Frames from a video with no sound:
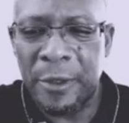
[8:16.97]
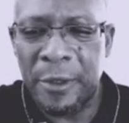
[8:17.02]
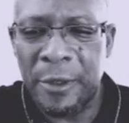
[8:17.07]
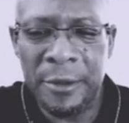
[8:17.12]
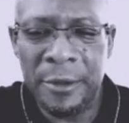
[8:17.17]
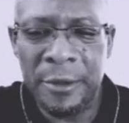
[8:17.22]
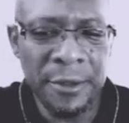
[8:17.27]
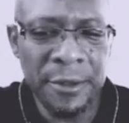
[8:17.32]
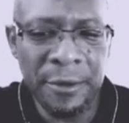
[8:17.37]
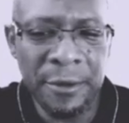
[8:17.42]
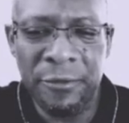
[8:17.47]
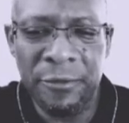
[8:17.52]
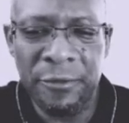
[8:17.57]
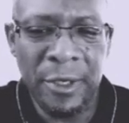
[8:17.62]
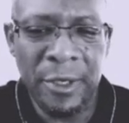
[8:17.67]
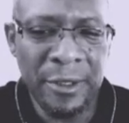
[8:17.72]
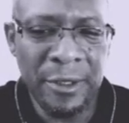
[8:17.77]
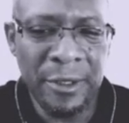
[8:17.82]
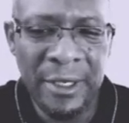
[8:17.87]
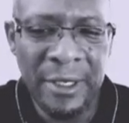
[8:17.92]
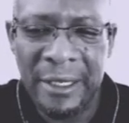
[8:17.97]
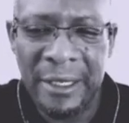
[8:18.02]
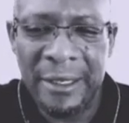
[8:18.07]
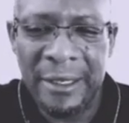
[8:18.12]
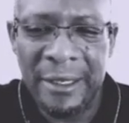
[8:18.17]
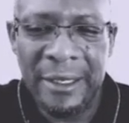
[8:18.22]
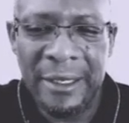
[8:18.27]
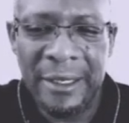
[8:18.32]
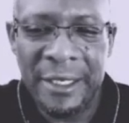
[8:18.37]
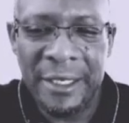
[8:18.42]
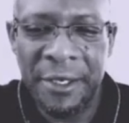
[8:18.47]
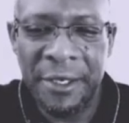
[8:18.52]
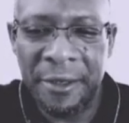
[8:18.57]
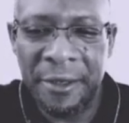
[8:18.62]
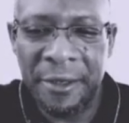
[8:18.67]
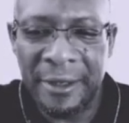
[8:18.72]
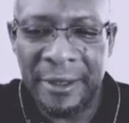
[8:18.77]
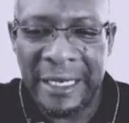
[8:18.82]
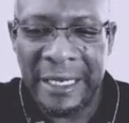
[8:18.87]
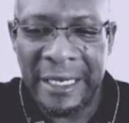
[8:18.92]
order done wrong, you
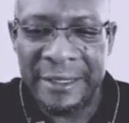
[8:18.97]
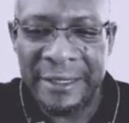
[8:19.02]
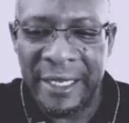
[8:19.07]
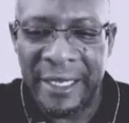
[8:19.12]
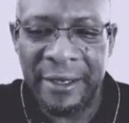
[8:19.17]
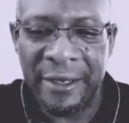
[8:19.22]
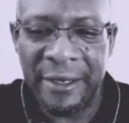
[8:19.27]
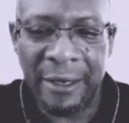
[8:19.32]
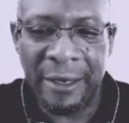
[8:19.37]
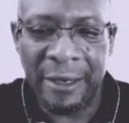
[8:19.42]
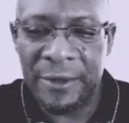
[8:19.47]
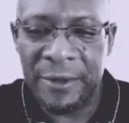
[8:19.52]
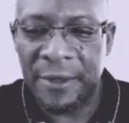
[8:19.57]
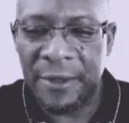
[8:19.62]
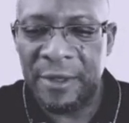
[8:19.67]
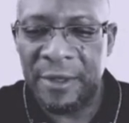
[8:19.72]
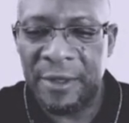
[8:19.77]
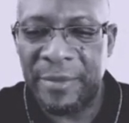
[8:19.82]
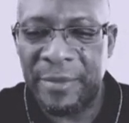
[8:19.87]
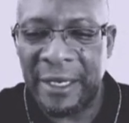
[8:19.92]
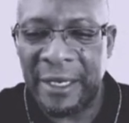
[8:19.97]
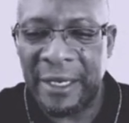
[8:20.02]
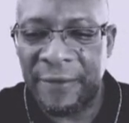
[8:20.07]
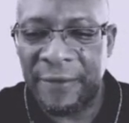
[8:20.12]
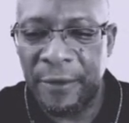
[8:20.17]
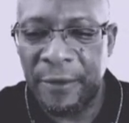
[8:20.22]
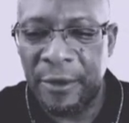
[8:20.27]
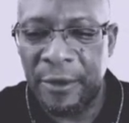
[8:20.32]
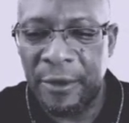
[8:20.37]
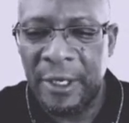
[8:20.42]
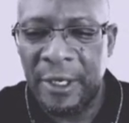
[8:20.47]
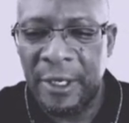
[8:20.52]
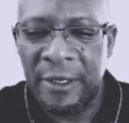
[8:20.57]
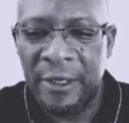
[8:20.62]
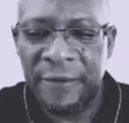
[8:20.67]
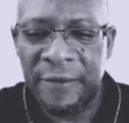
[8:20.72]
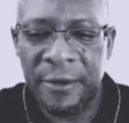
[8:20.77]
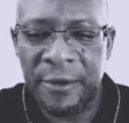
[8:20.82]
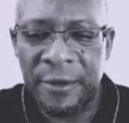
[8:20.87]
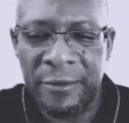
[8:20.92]
know, and then I was on the back foot
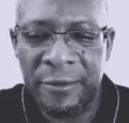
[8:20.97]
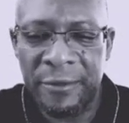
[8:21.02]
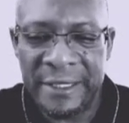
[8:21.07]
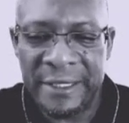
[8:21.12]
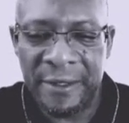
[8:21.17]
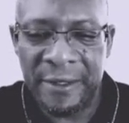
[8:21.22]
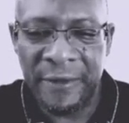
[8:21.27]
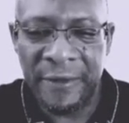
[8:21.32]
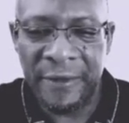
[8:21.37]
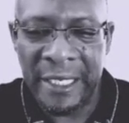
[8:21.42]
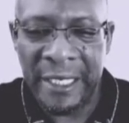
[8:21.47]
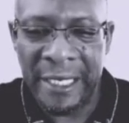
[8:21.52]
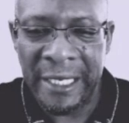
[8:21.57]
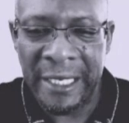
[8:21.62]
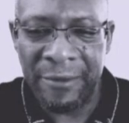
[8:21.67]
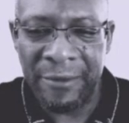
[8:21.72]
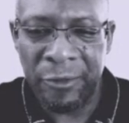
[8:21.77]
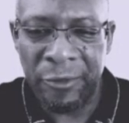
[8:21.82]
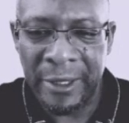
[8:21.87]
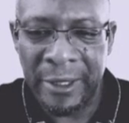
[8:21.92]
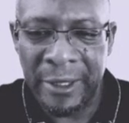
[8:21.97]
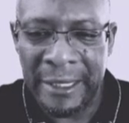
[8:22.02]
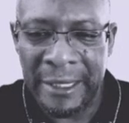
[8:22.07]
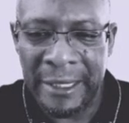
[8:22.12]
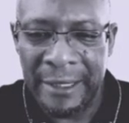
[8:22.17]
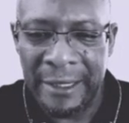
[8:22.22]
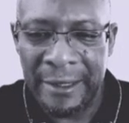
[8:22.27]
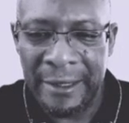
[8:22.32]
for the rest of the game, really.